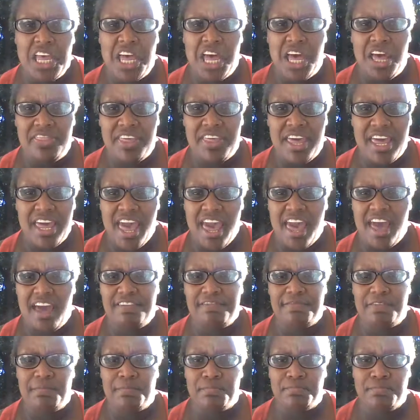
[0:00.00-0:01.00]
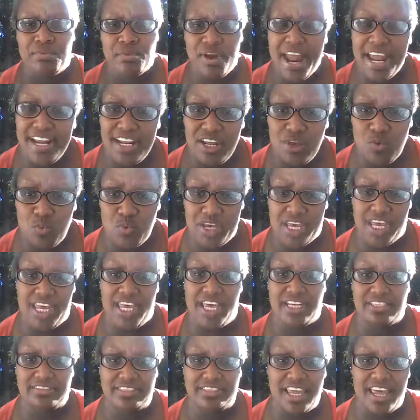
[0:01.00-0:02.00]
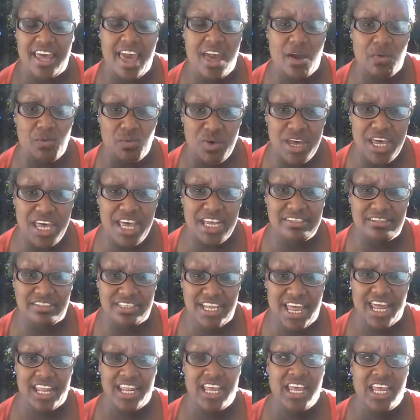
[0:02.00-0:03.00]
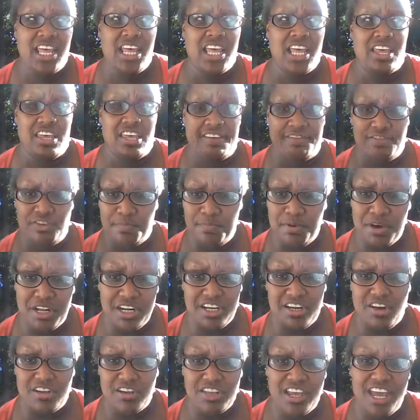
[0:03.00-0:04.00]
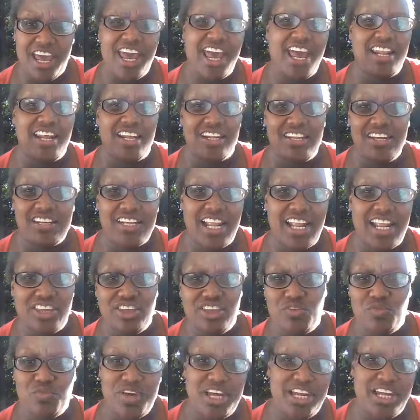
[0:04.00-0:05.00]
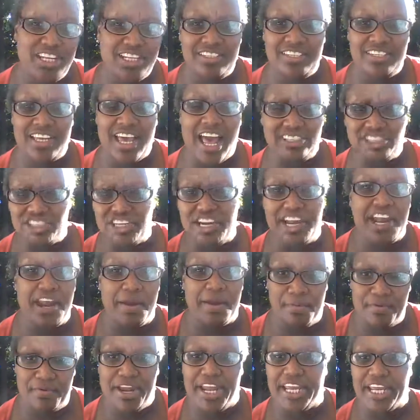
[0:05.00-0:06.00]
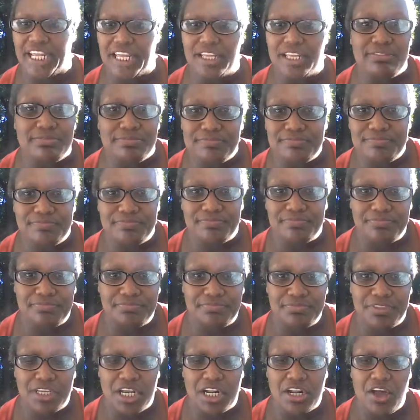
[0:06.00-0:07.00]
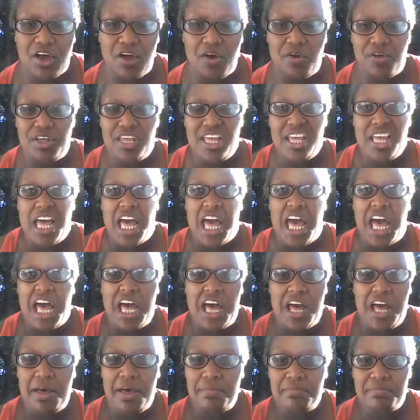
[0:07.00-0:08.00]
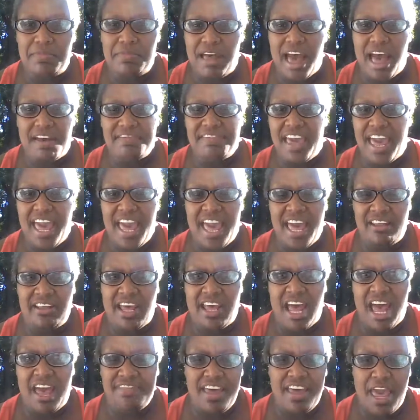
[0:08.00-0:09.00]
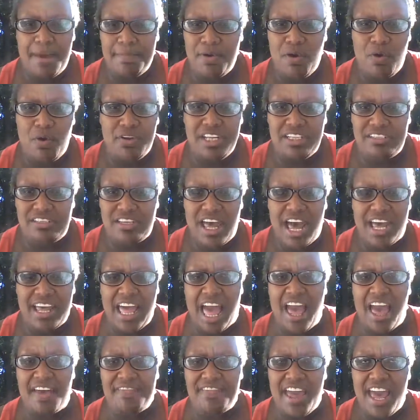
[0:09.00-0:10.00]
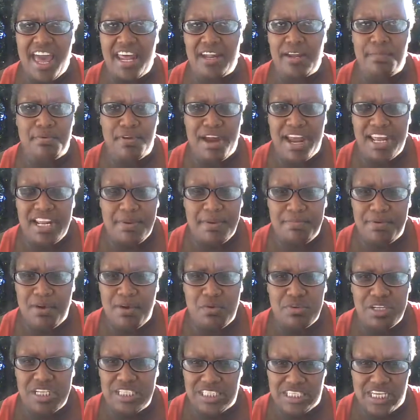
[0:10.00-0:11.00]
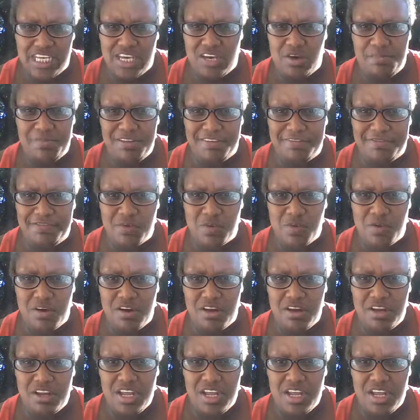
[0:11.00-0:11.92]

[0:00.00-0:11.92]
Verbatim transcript: they have braided wigs. They have wigs that if you put it on your head, it looked like you went and got your hair braided you know um, I've had I've had ponytail I've had a braided ponytail before